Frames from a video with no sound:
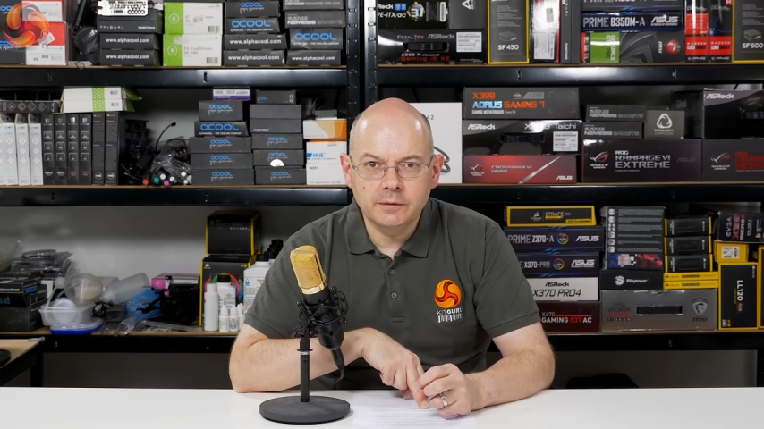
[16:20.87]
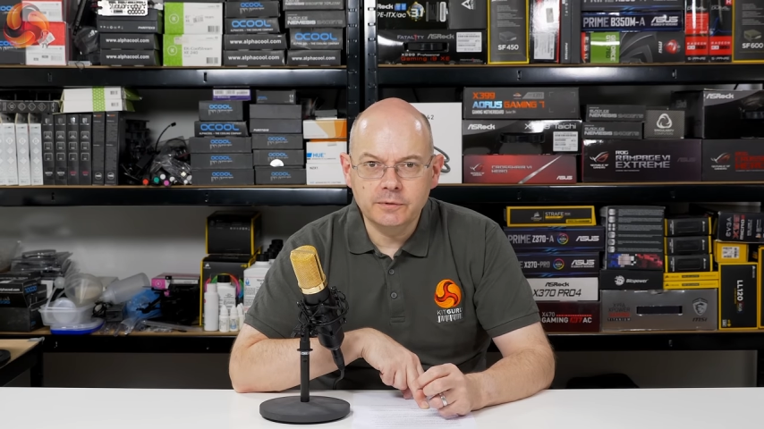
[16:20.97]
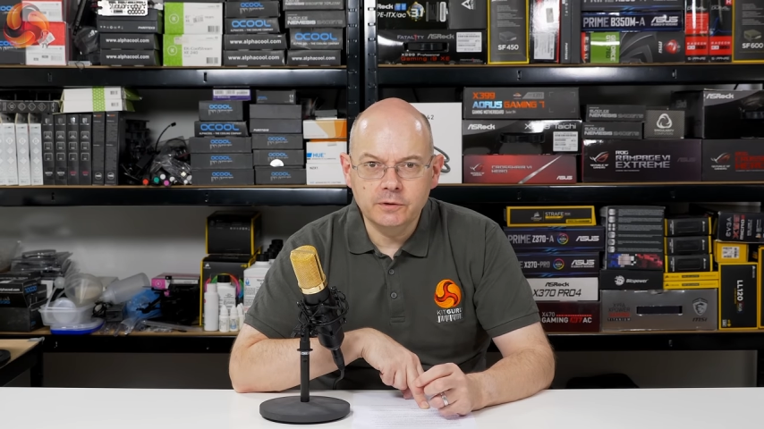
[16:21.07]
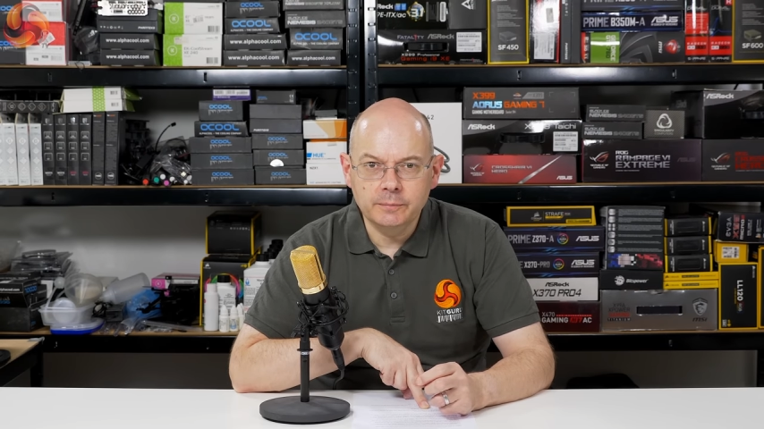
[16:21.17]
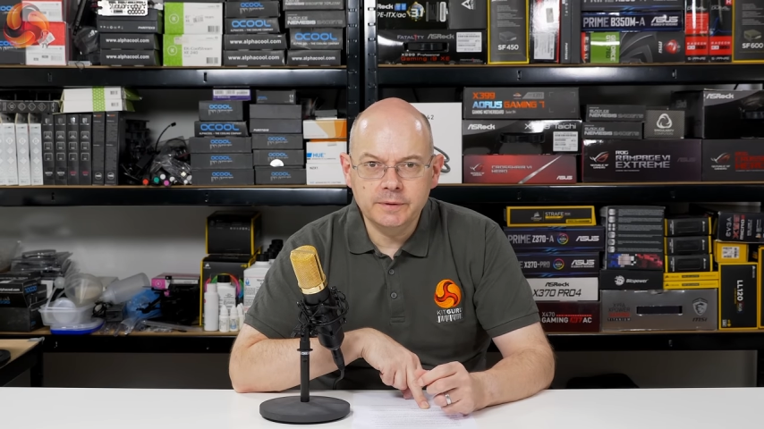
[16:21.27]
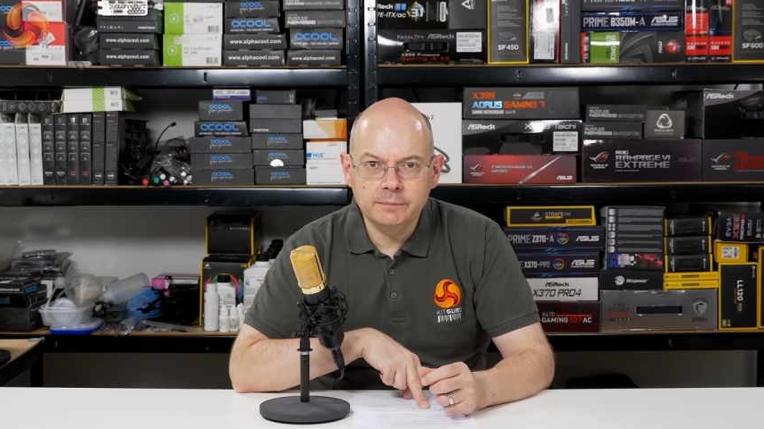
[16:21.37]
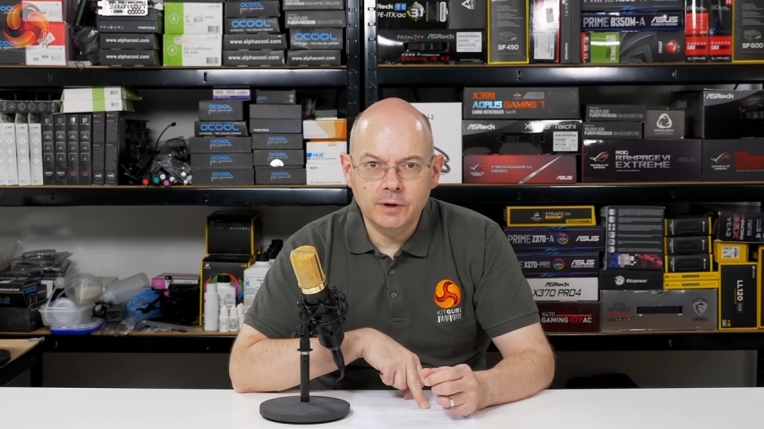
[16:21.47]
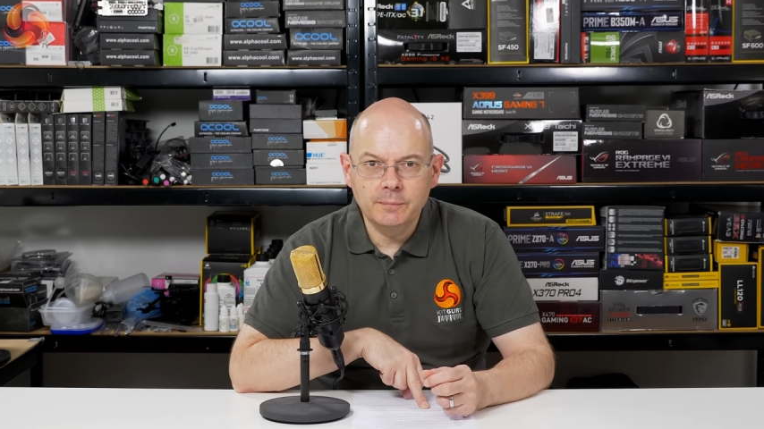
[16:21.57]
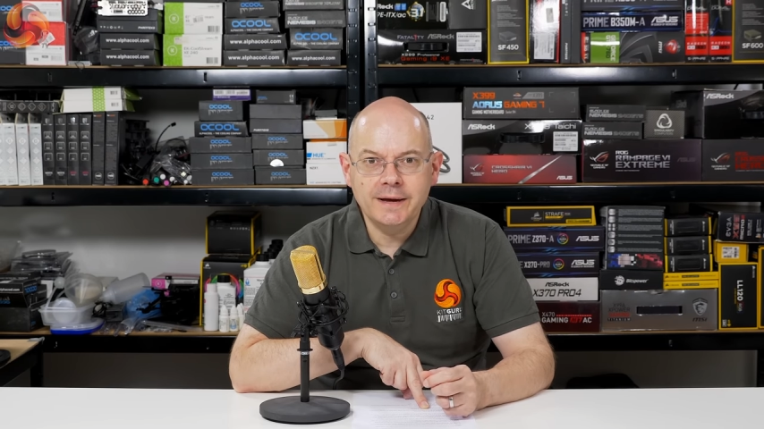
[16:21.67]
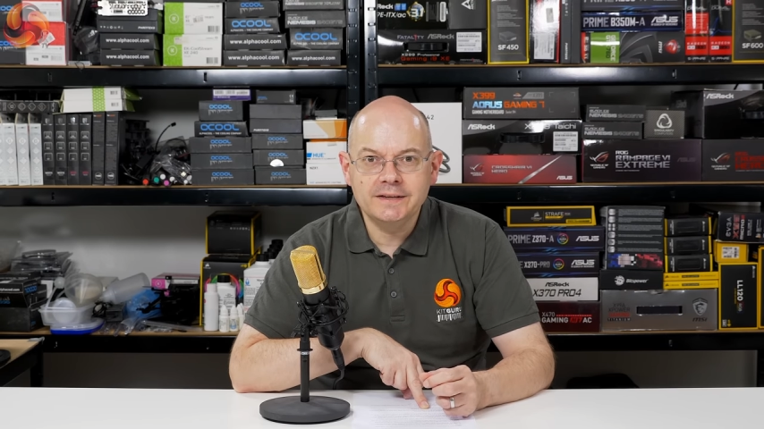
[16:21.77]
I mean, it'd be
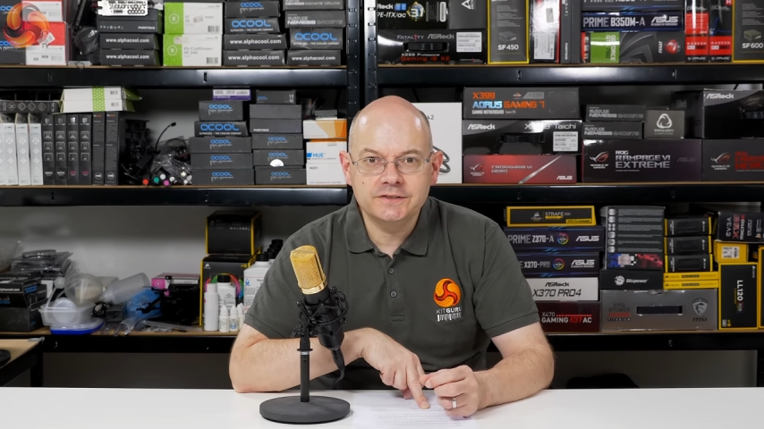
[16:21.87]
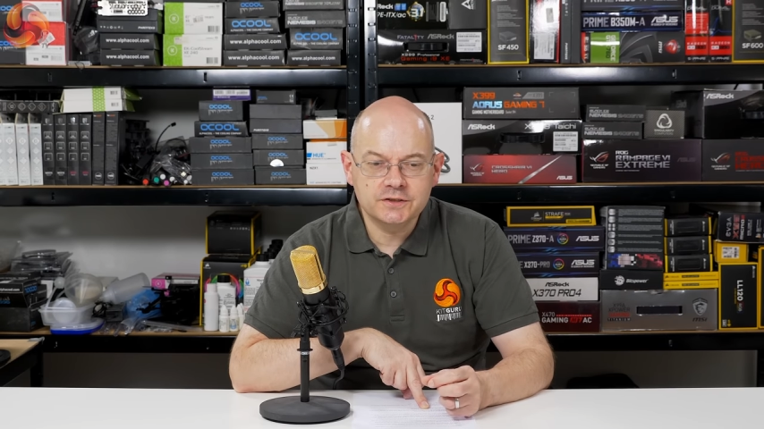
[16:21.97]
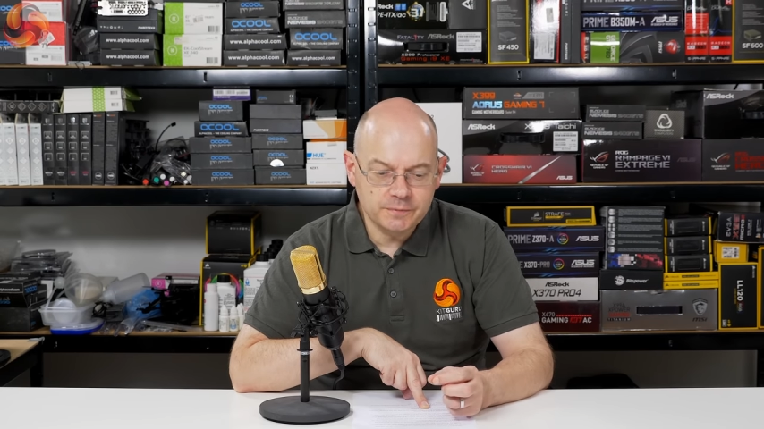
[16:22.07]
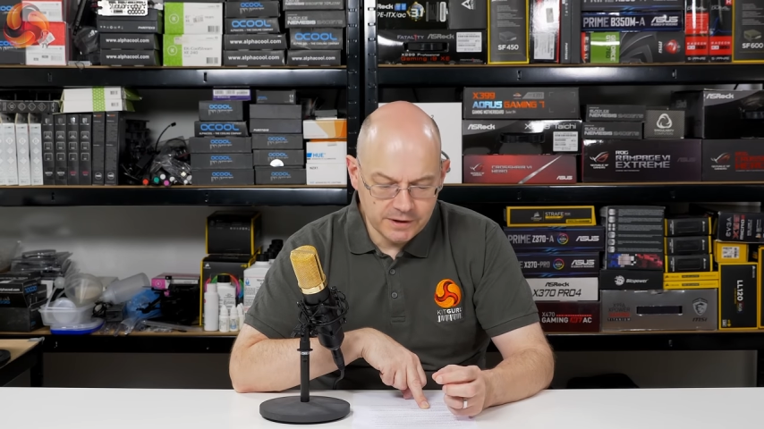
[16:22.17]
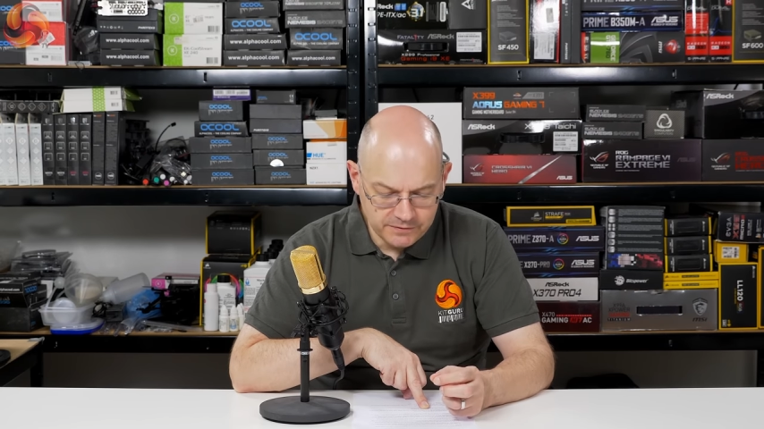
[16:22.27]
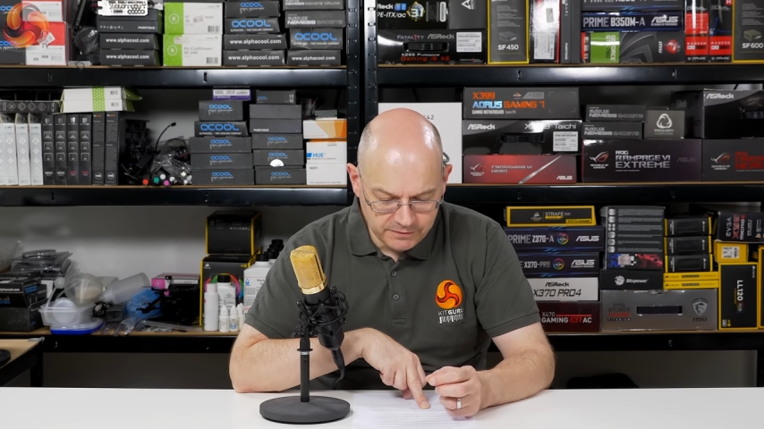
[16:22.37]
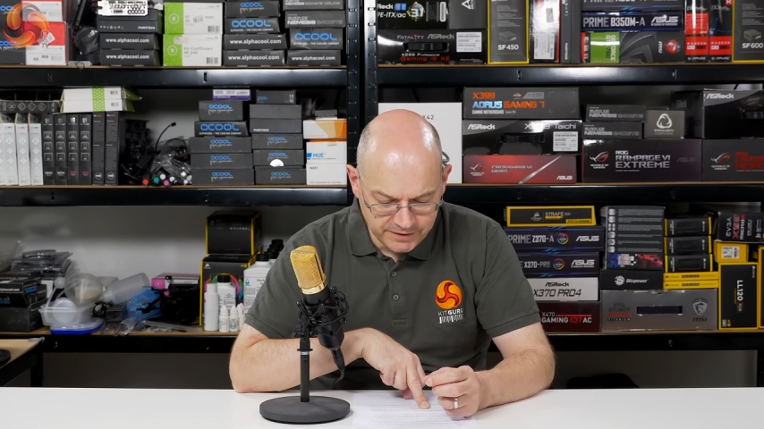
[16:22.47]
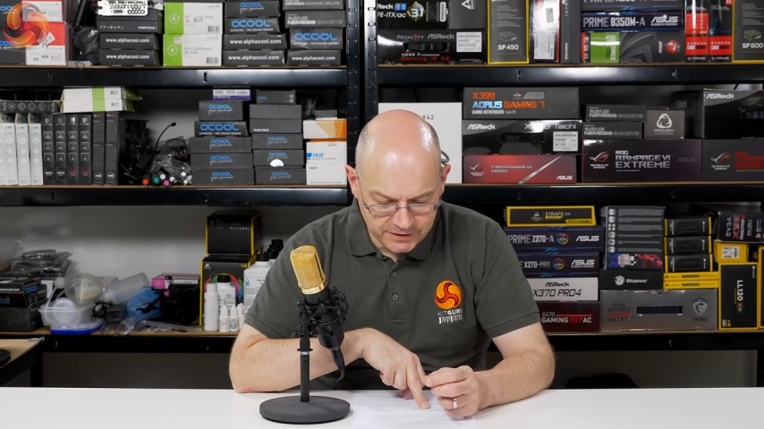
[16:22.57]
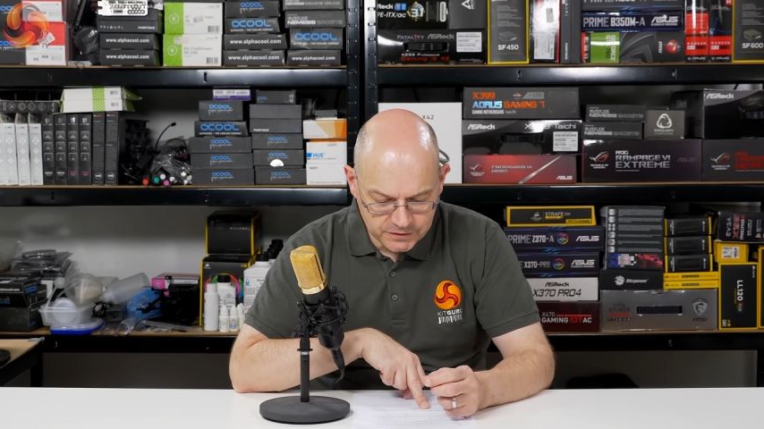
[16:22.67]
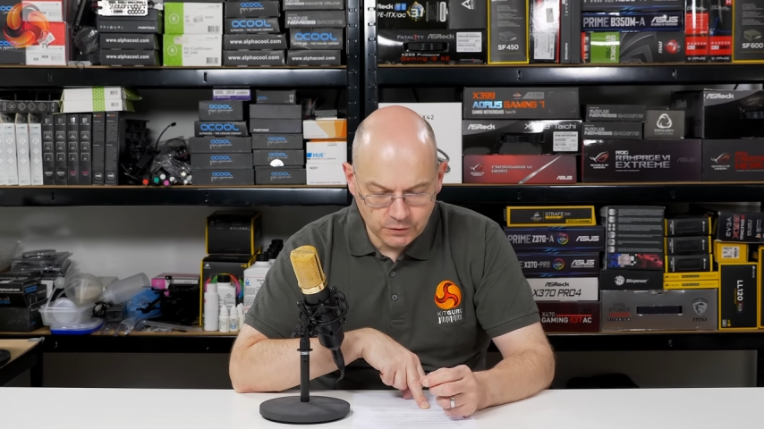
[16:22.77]
amazing to me if
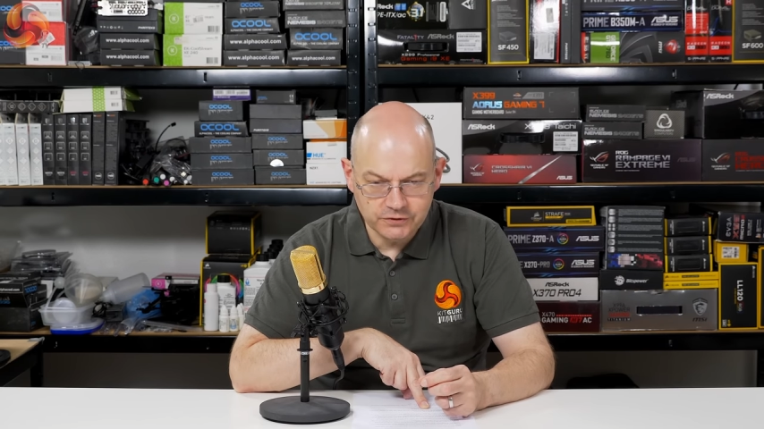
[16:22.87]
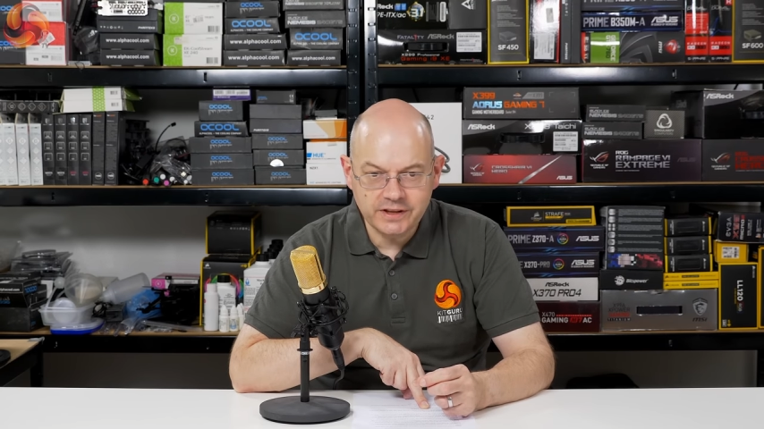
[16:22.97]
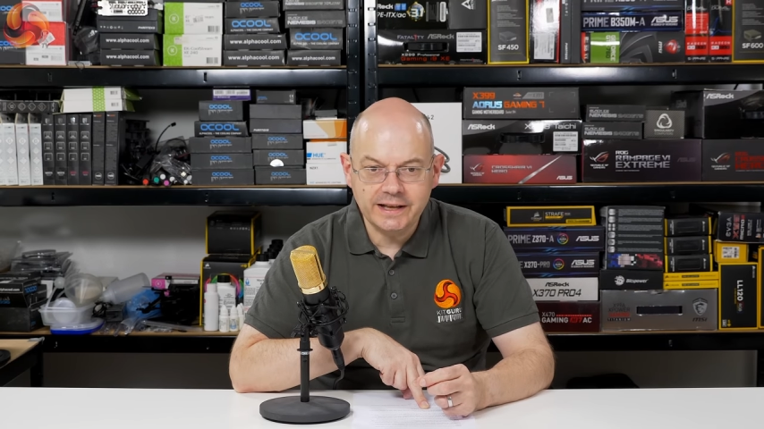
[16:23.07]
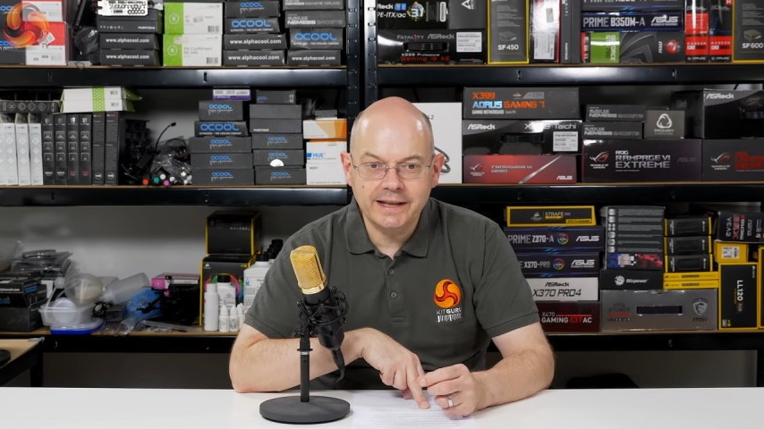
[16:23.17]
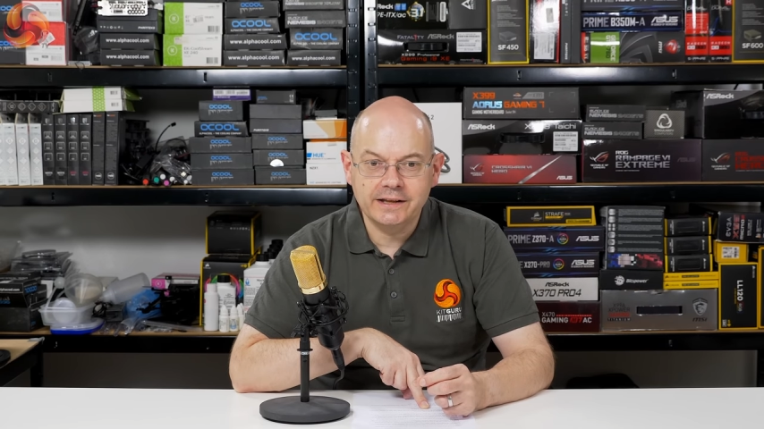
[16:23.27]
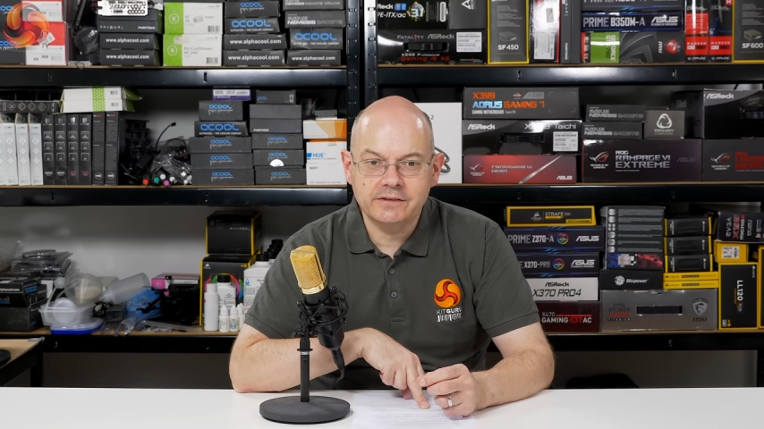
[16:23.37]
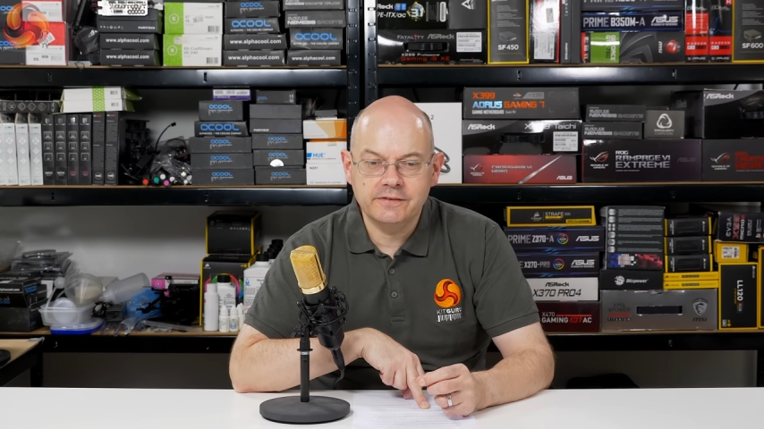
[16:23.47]
NVIDIA's gone to that length,